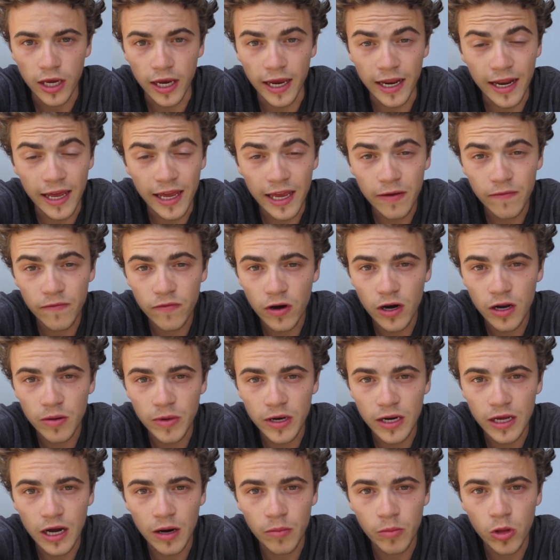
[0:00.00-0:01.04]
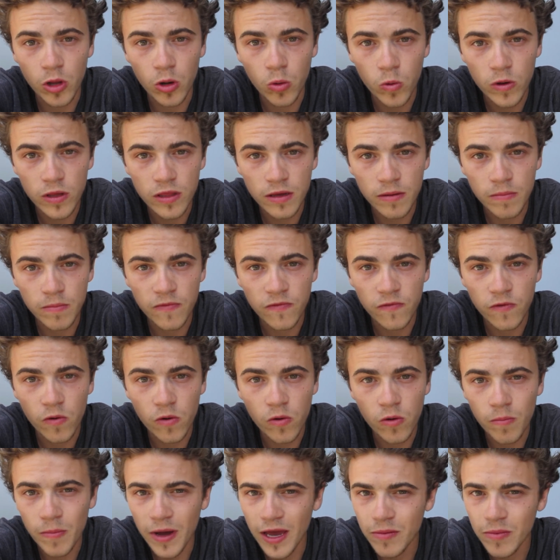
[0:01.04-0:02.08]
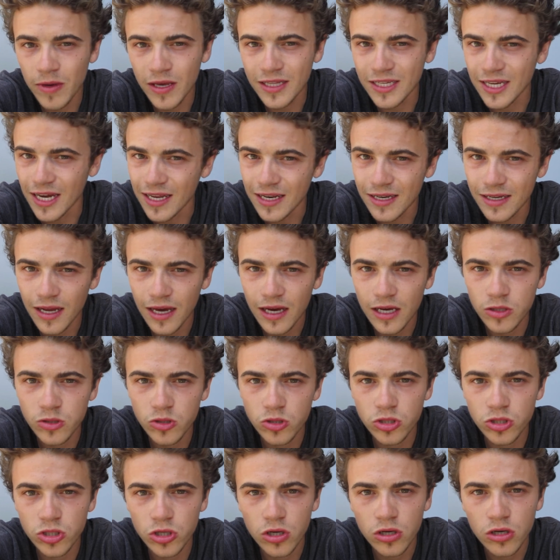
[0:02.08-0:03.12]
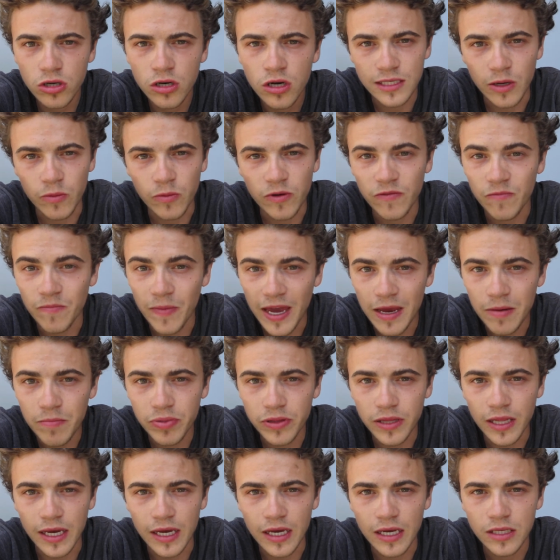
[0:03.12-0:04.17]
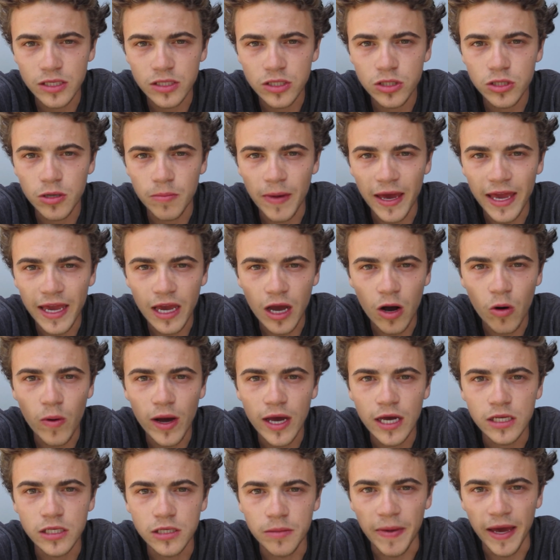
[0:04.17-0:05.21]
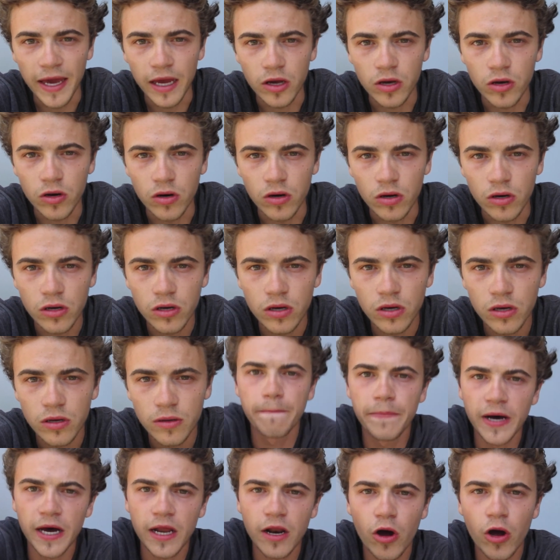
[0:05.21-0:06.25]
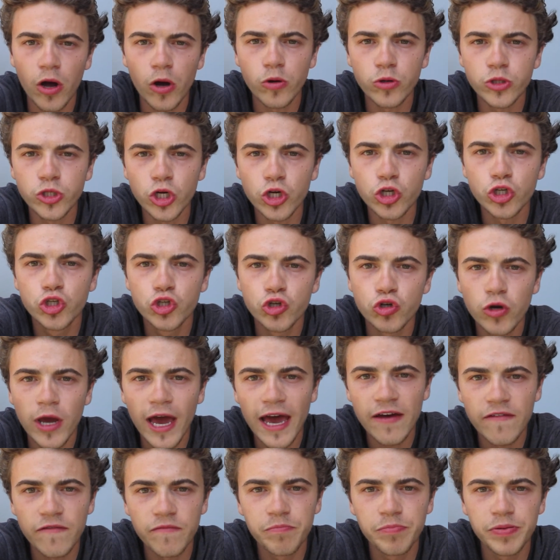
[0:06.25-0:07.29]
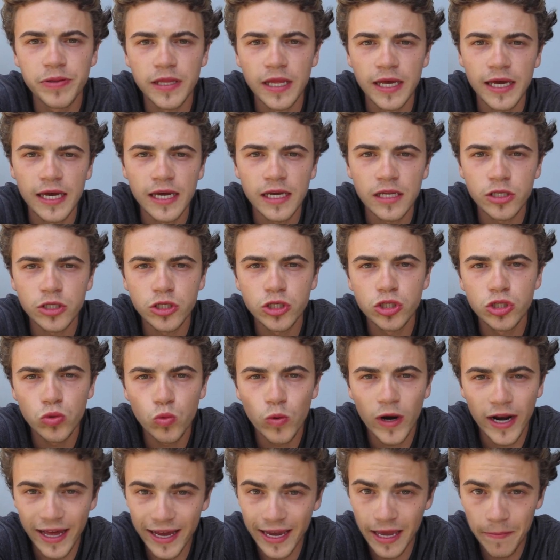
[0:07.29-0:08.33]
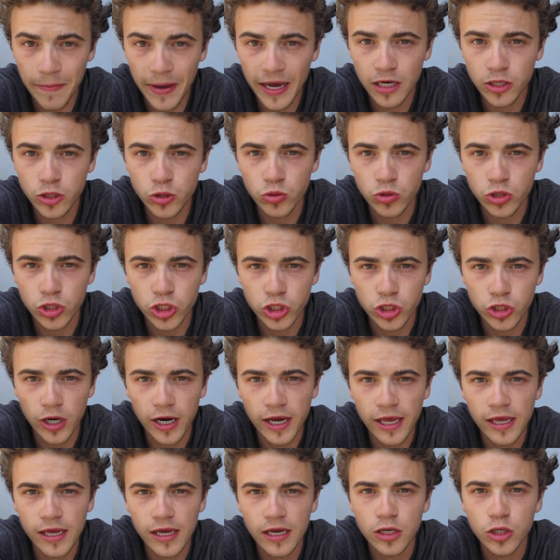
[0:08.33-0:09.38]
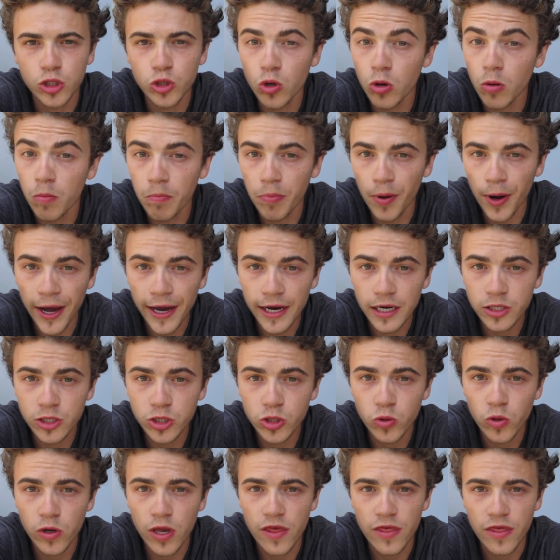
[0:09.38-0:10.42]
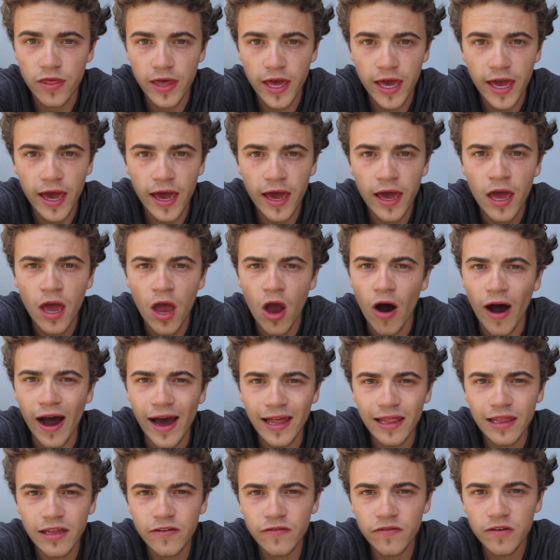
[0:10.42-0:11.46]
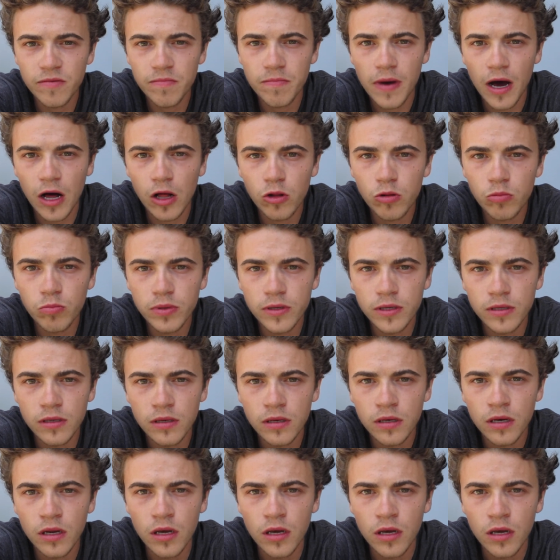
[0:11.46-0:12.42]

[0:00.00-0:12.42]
and he invited me to come along with him for maybe 10 days or so. Then we've made plans to make our way to Bangkok. But I also do have plans when I get back to Australia, do a bike tour there. I live in Melbourne,